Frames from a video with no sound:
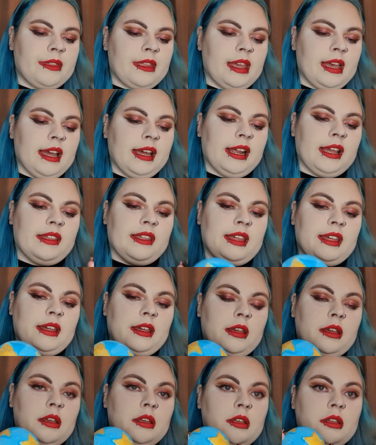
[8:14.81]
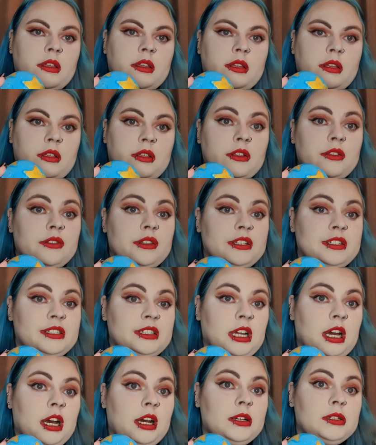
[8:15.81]
And I think the
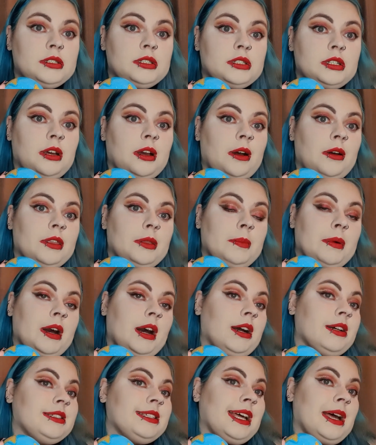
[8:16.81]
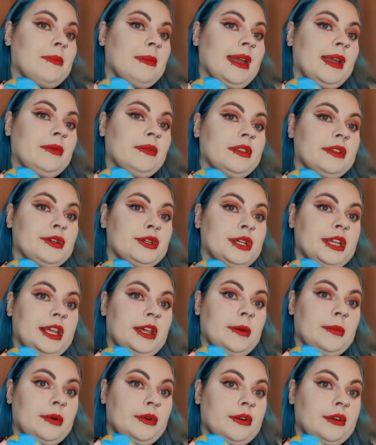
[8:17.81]
stars are the parts that are made with the shea
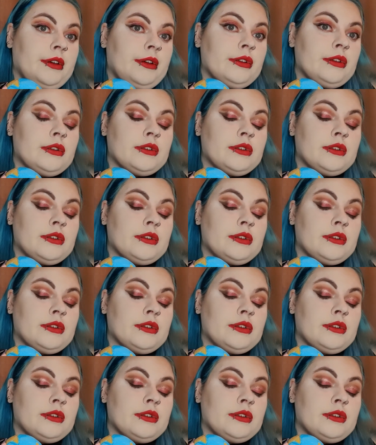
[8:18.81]
butter.